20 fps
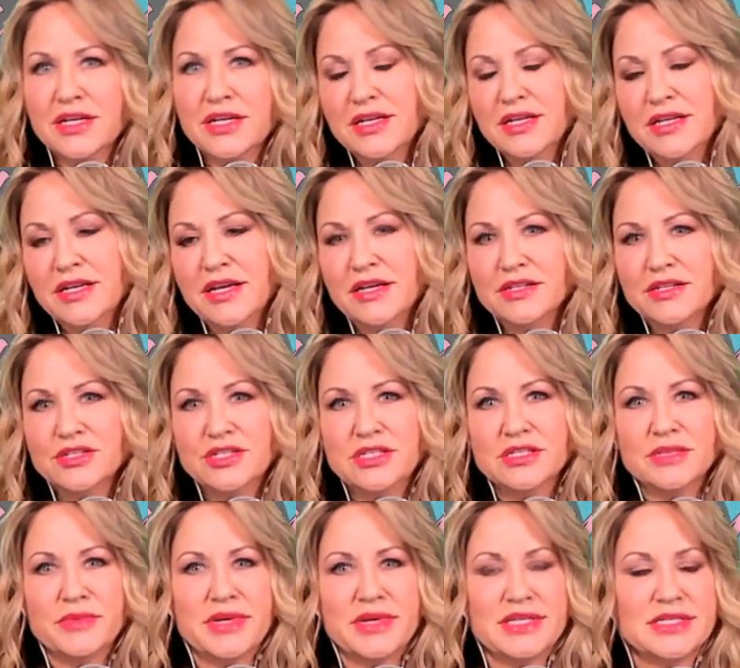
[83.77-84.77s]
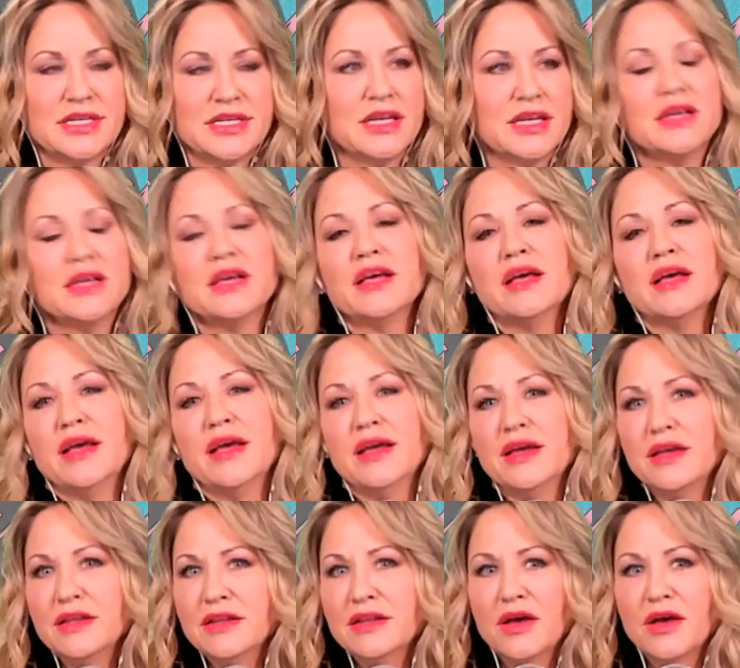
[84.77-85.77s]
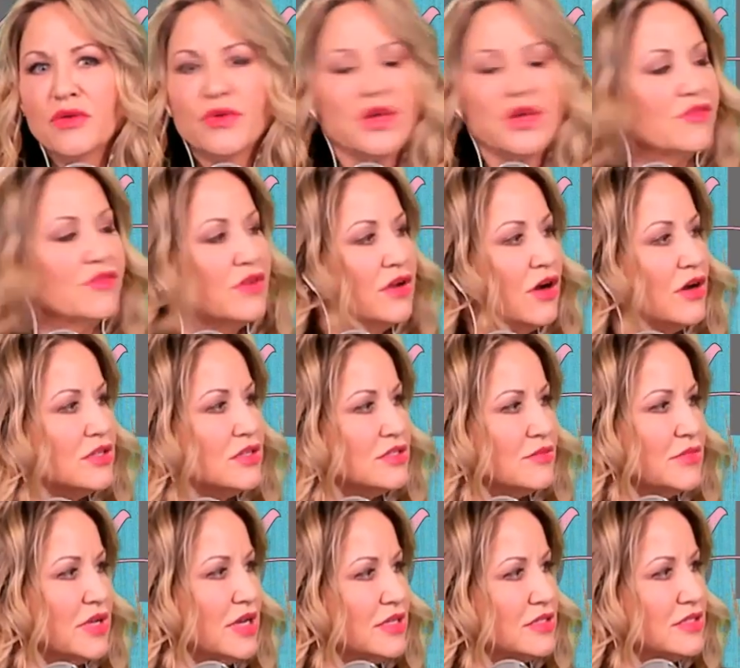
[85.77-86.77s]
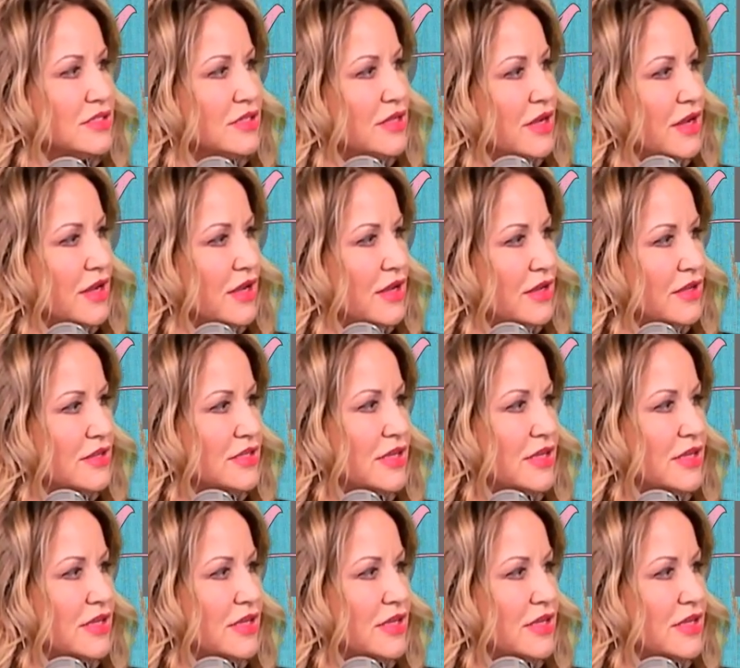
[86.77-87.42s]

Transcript: Yeah, she's amazing. And we have an awesome guest today, is